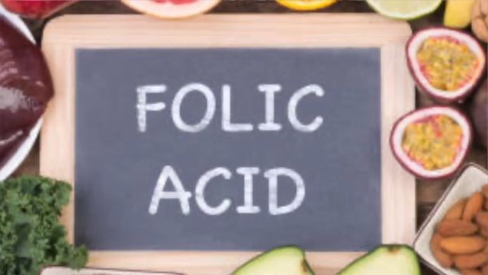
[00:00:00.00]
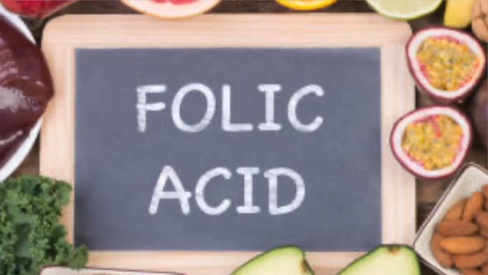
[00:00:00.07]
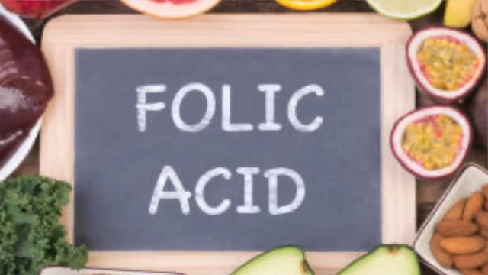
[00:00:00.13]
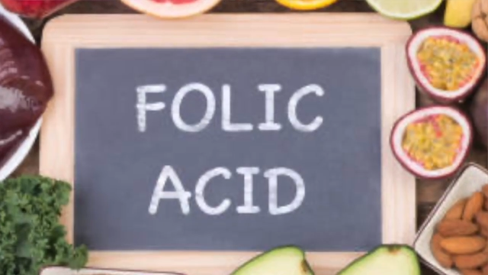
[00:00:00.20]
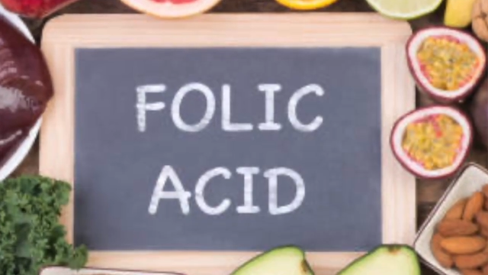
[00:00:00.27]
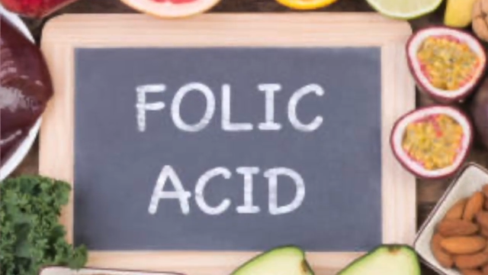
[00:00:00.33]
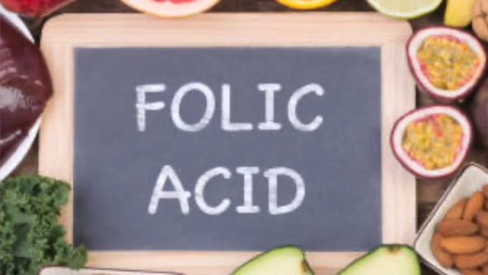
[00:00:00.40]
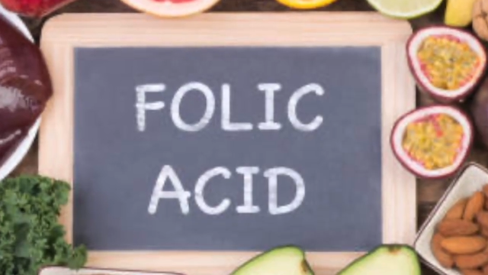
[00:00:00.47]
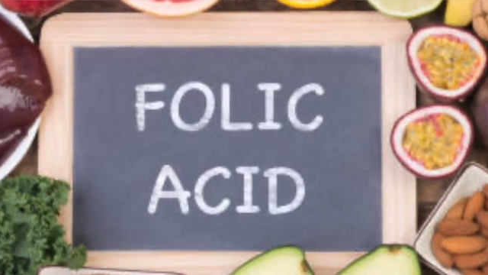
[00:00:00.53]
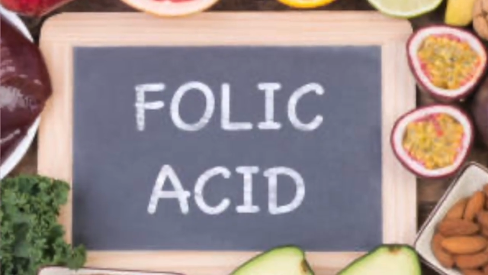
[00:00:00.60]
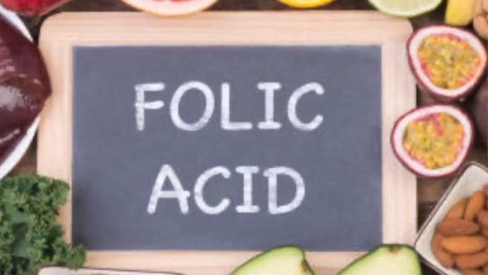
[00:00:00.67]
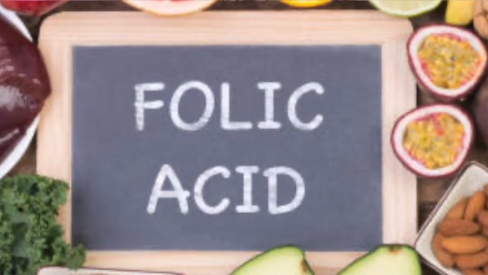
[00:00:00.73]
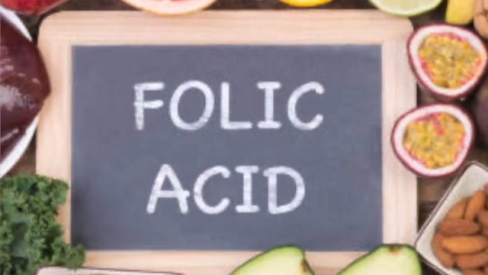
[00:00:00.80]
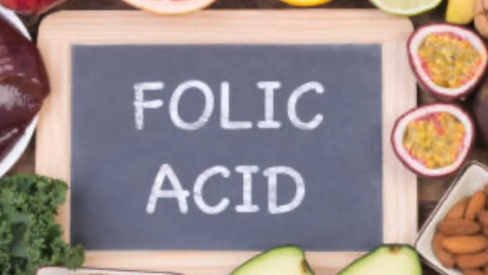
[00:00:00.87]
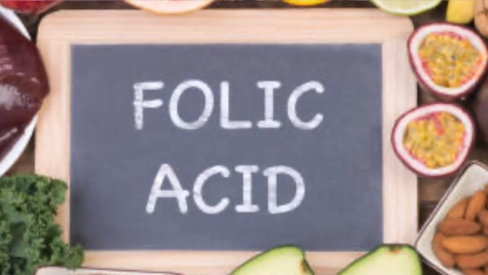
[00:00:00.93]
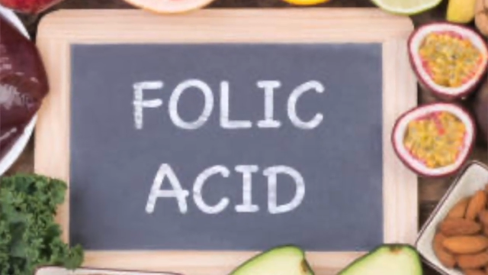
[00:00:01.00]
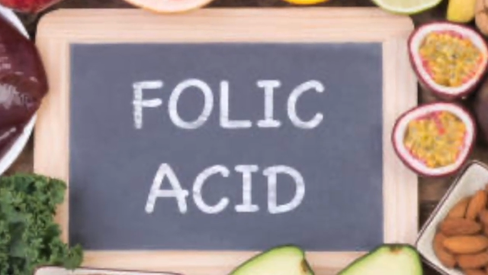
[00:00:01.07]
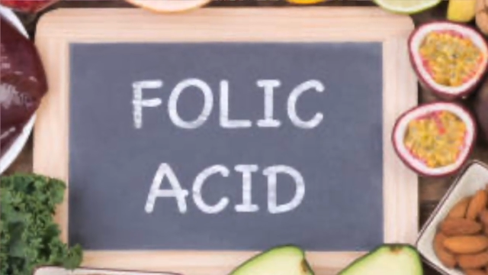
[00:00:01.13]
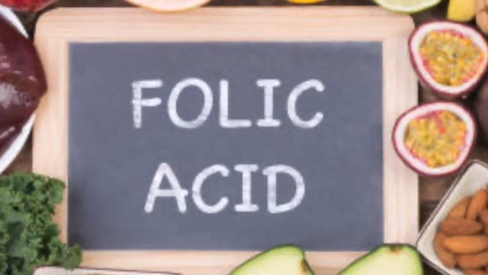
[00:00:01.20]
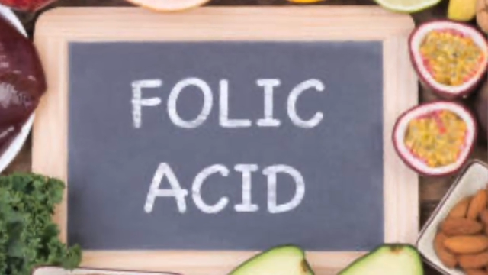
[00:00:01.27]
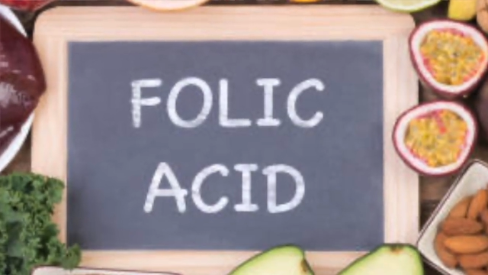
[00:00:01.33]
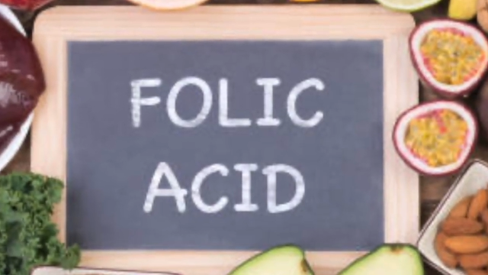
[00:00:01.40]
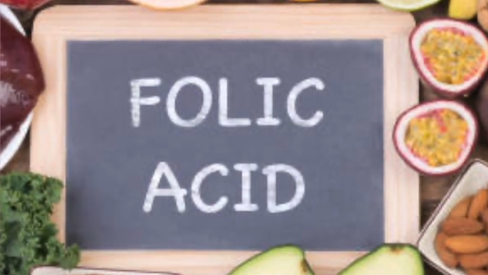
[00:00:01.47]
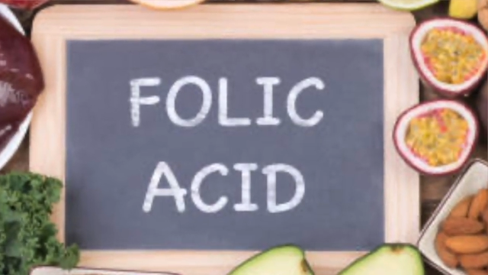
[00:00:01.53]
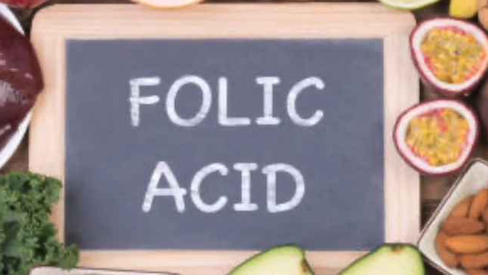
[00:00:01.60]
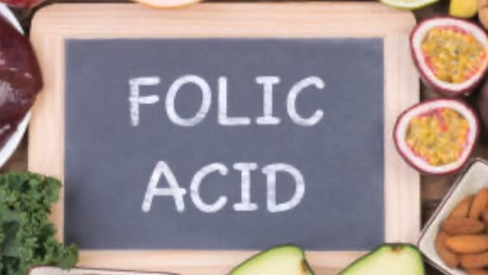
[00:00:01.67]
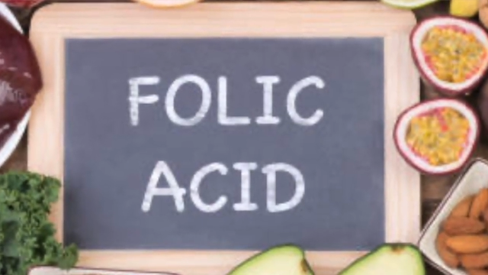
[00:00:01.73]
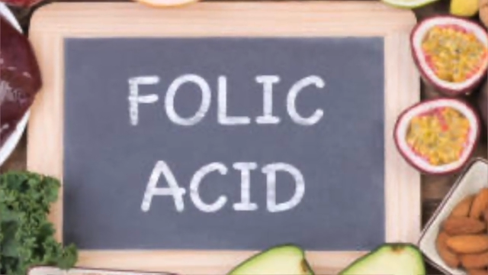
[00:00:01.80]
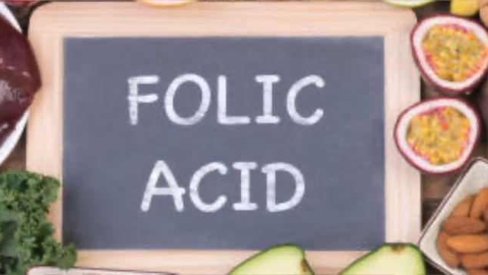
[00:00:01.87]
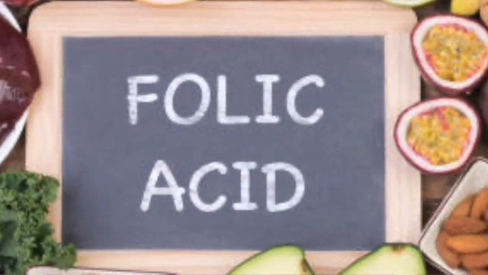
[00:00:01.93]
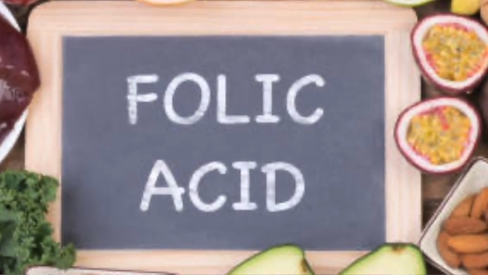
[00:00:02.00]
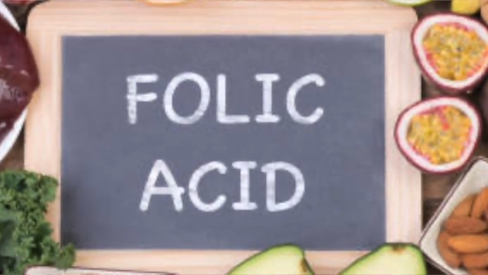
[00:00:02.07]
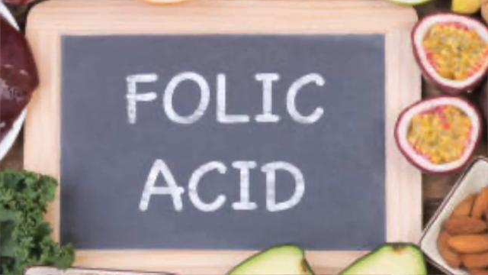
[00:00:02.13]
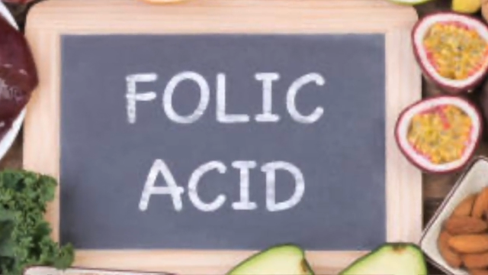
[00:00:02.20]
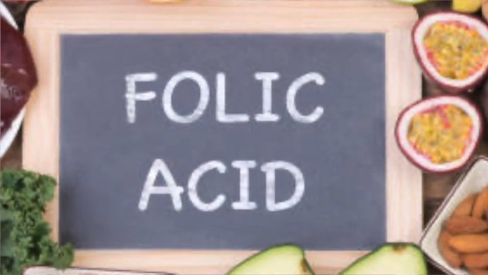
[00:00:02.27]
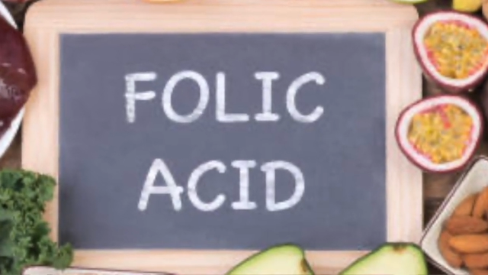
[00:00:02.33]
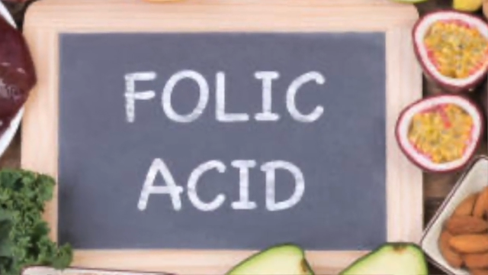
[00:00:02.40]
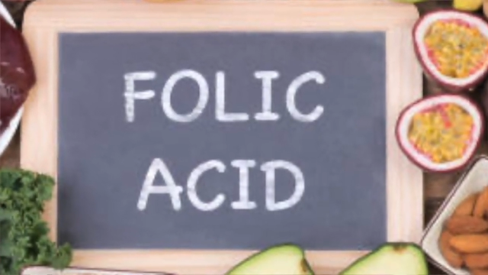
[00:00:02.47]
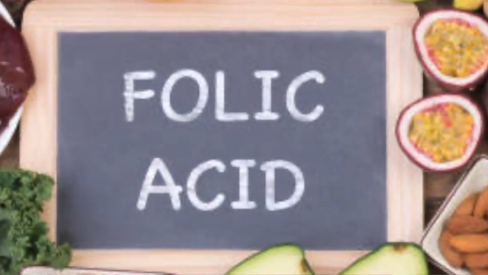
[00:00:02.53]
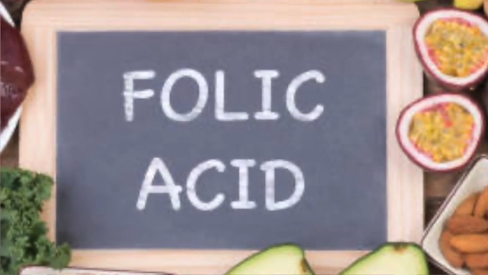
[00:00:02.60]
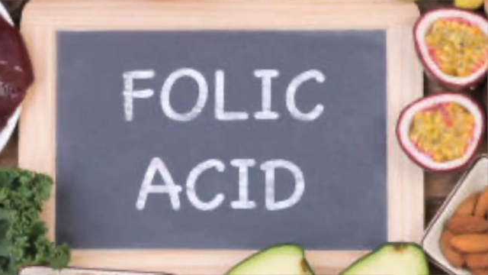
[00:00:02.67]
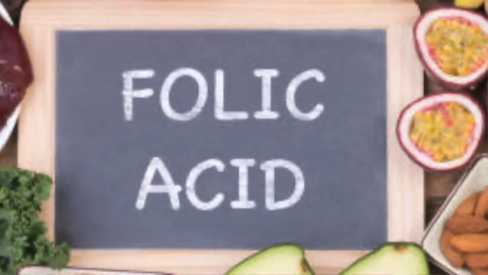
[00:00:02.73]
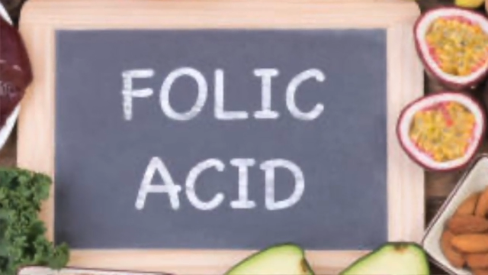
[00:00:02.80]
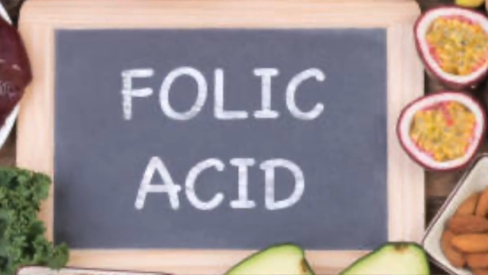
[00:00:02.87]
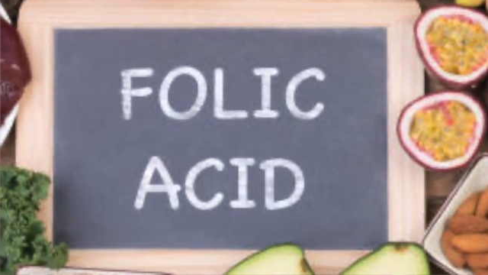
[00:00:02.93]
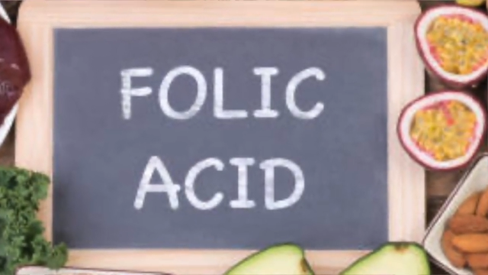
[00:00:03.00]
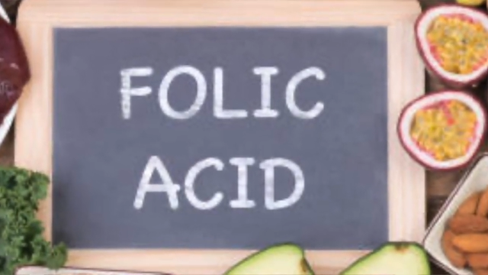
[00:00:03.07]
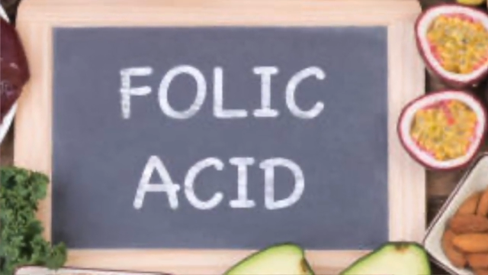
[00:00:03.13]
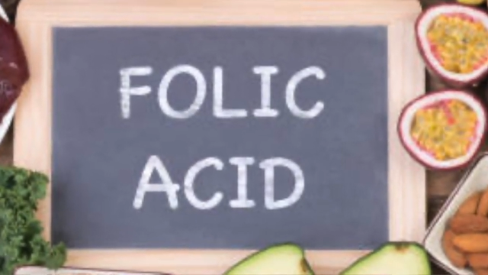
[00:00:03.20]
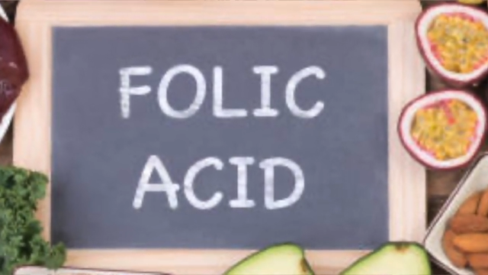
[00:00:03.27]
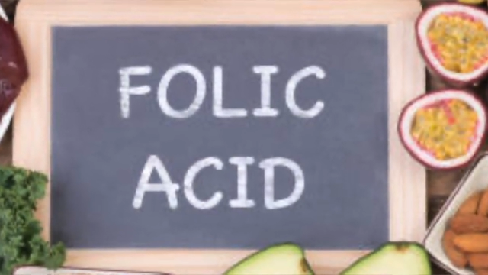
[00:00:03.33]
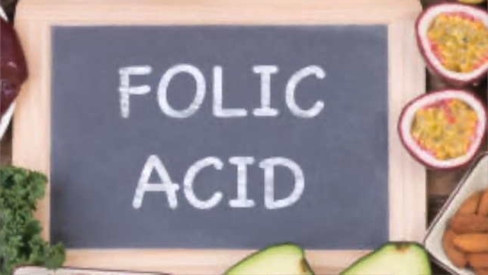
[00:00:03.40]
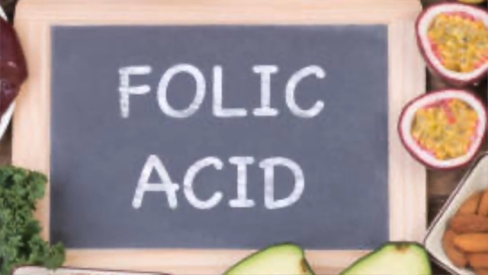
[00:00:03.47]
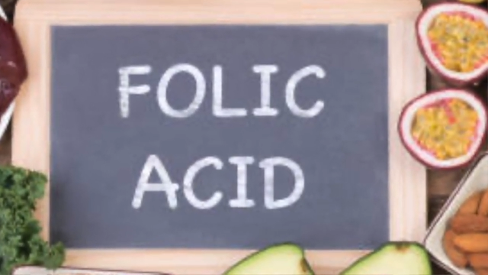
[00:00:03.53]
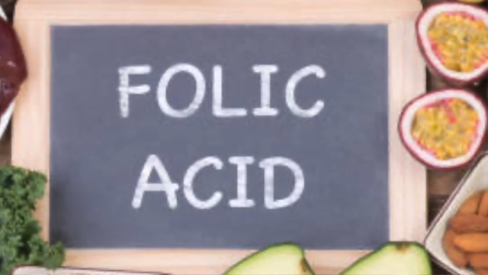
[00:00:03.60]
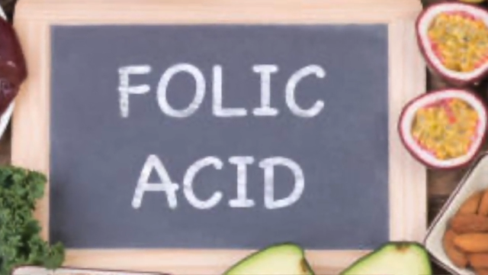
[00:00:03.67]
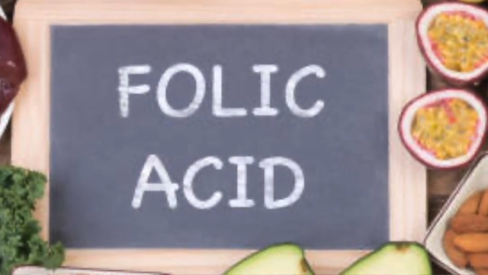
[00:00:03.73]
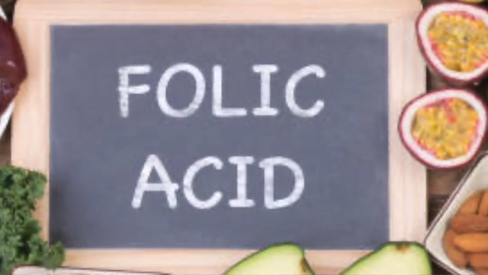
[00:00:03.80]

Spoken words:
[unreadable: no face in view]